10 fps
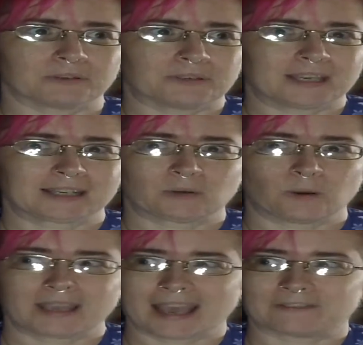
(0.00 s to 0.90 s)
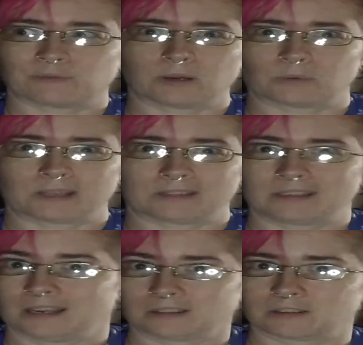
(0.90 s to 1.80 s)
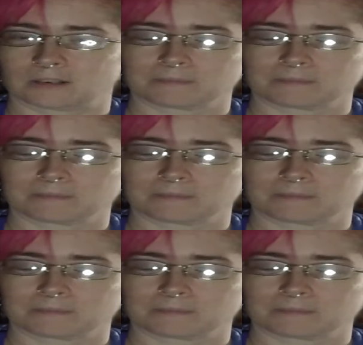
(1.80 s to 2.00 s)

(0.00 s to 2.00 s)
You can't quite have one without the other.